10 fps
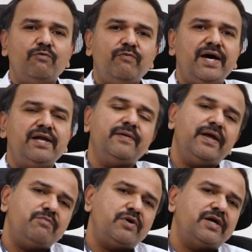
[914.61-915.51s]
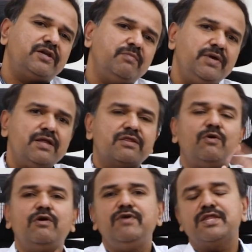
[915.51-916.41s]
where hemorrhoidectomy is
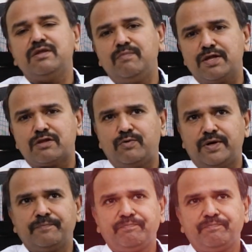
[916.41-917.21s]
always the best one.